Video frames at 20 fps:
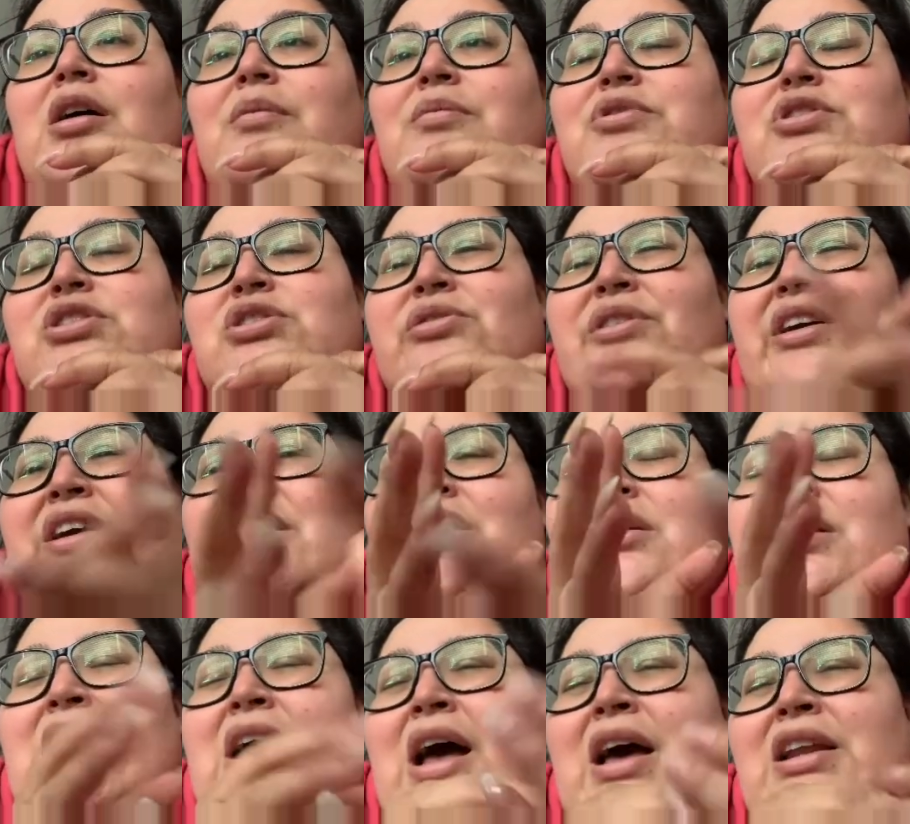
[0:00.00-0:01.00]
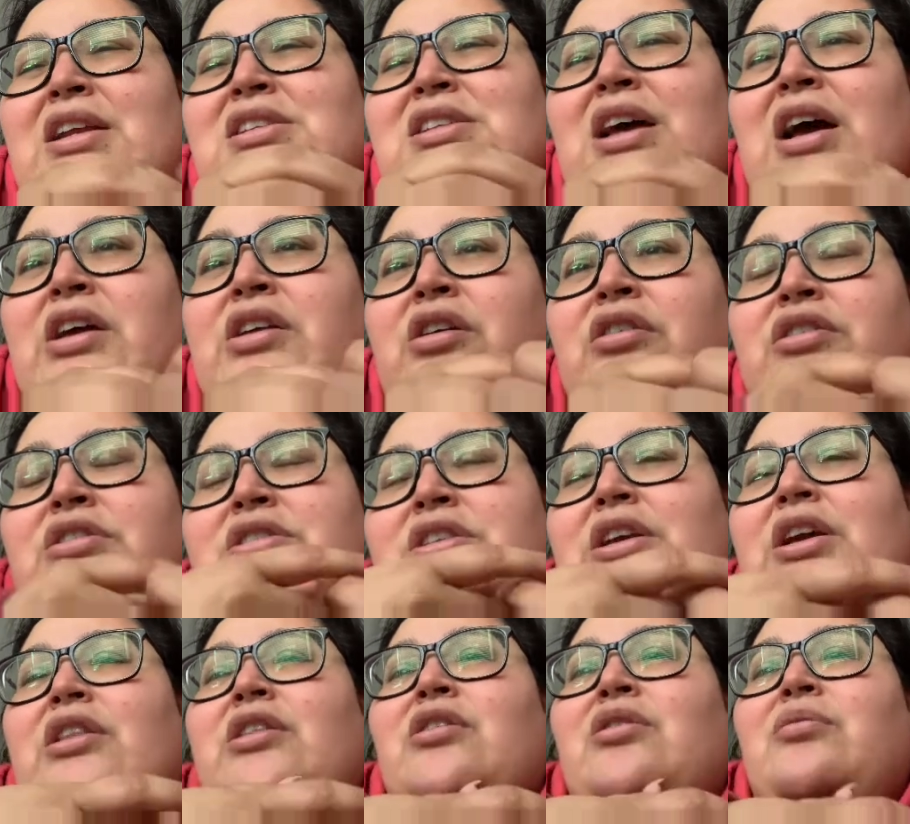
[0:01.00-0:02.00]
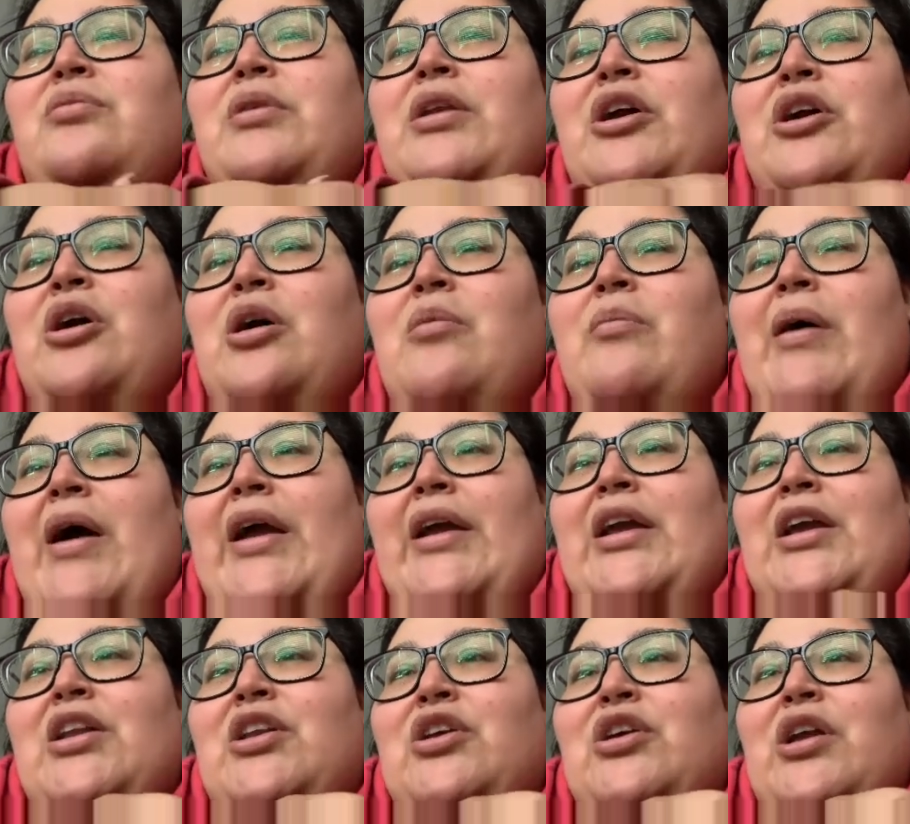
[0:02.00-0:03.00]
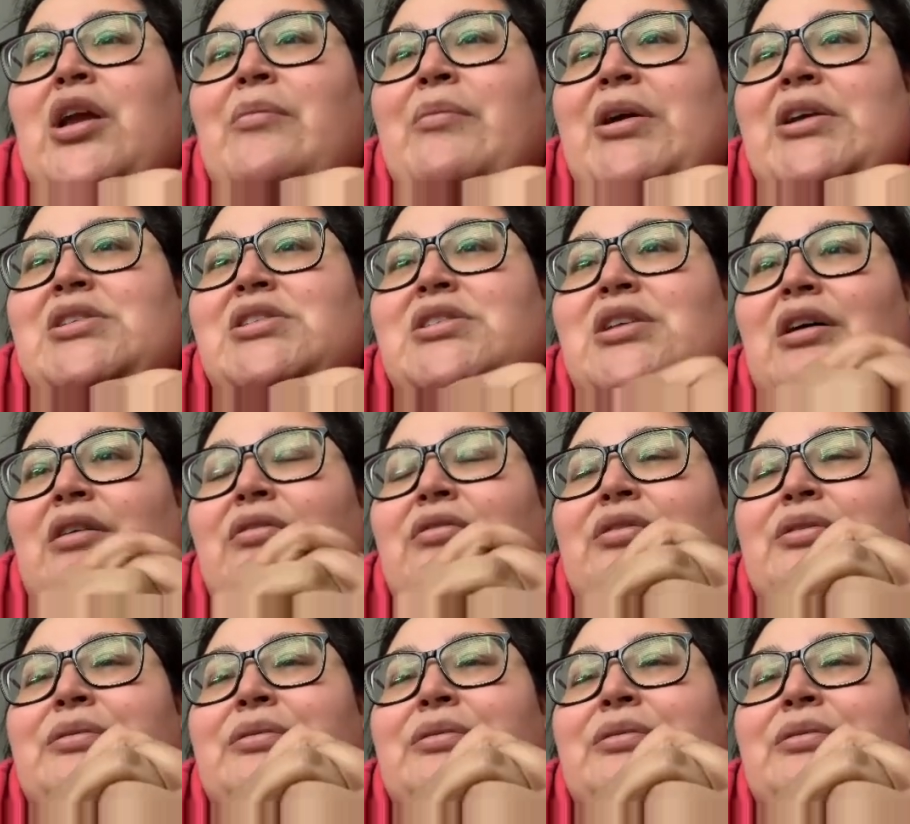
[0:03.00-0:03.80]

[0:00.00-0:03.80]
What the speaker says: just so I can kind of tie all in together when I go back and look at my stuff.